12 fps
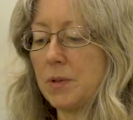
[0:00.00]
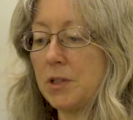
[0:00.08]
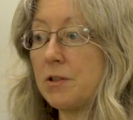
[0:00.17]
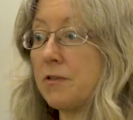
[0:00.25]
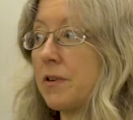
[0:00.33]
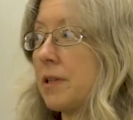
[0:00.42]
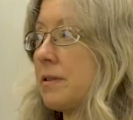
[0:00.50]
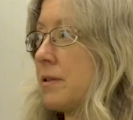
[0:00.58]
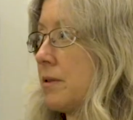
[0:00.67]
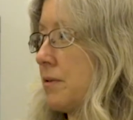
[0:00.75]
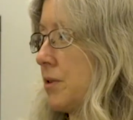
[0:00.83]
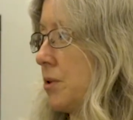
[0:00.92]

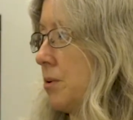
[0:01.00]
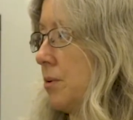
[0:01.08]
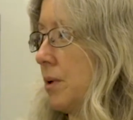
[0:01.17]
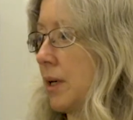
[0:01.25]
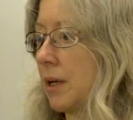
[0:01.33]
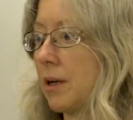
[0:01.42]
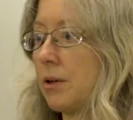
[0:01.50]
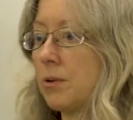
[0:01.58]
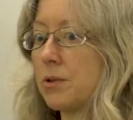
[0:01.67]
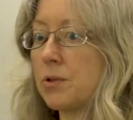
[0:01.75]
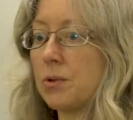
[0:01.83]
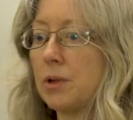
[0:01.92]
defensive too. Like I know
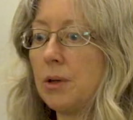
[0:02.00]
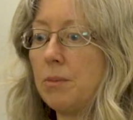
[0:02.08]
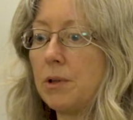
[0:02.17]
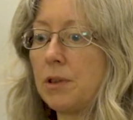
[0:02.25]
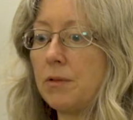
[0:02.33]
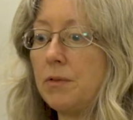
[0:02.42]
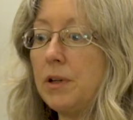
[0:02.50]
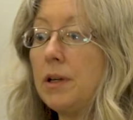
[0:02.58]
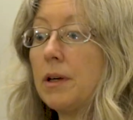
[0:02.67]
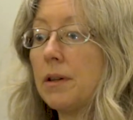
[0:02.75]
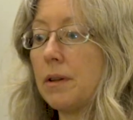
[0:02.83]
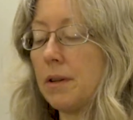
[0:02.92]
certainly with the
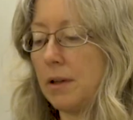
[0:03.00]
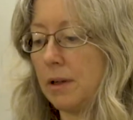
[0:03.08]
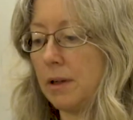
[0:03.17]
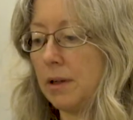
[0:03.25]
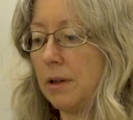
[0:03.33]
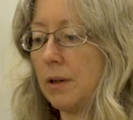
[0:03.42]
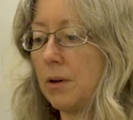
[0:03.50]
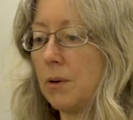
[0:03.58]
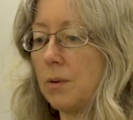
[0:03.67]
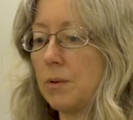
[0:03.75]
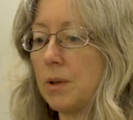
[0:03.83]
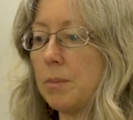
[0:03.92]
vegan thing, you
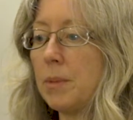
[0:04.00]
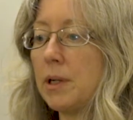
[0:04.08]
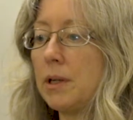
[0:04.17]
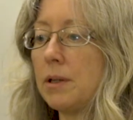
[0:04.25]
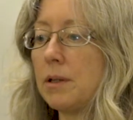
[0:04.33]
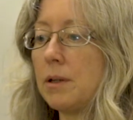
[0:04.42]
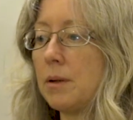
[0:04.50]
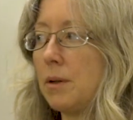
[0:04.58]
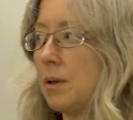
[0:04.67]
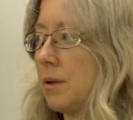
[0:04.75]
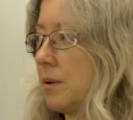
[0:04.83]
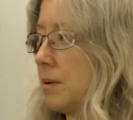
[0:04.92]
know, the minute
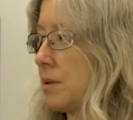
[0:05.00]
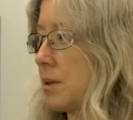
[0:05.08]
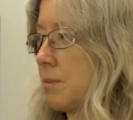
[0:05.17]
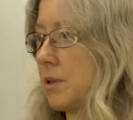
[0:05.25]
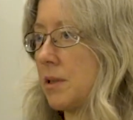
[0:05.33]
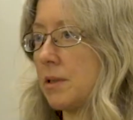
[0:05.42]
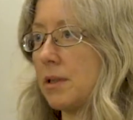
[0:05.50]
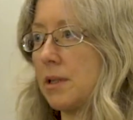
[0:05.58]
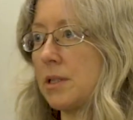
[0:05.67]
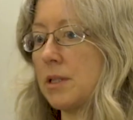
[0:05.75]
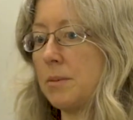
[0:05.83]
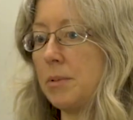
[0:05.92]
someone
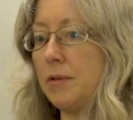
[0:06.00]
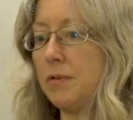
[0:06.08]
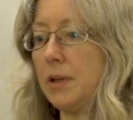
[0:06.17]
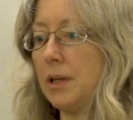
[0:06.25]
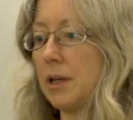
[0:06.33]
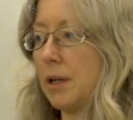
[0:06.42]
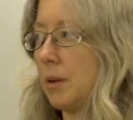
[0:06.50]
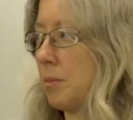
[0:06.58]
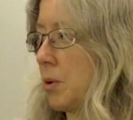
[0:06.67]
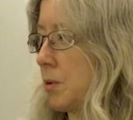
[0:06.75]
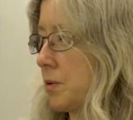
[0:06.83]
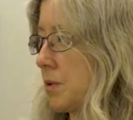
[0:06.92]
decides to be vegan and
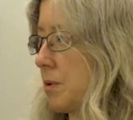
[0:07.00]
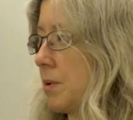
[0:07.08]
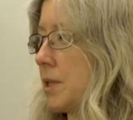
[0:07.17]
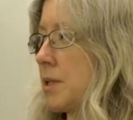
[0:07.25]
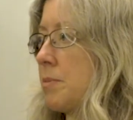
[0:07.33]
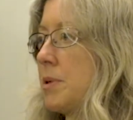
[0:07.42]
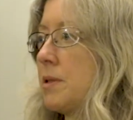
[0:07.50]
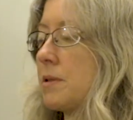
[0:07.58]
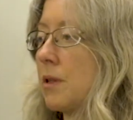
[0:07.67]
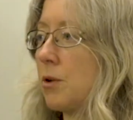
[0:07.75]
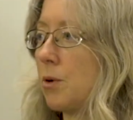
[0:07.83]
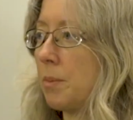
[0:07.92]
post their recipes
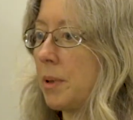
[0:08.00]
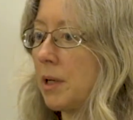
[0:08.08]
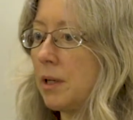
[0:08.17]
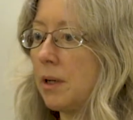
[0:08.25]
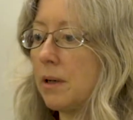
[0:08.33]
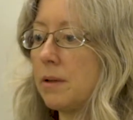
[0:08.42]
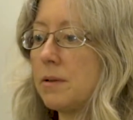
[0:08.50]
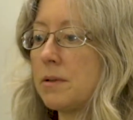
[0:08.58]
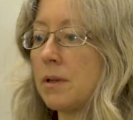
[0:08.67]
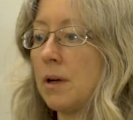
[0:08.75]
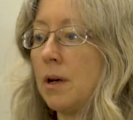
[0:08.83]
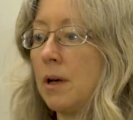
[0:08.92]
and their opinions,